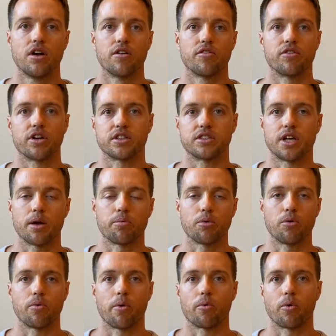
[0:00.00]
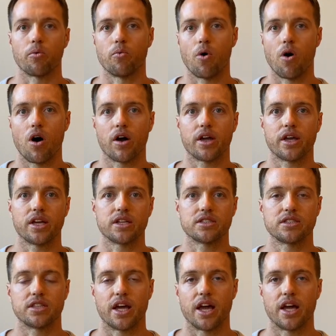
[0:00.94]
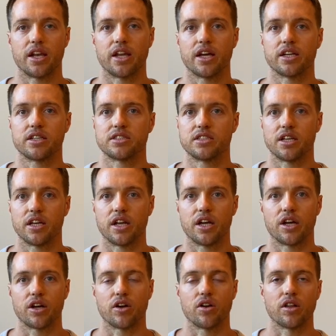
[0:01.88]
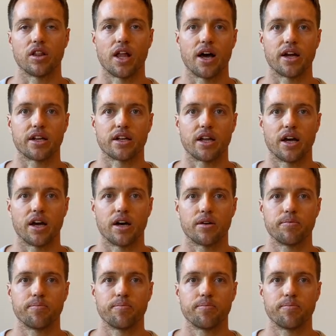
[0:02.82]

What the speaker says: For example, when we're walking, standing, sitting, or lying down.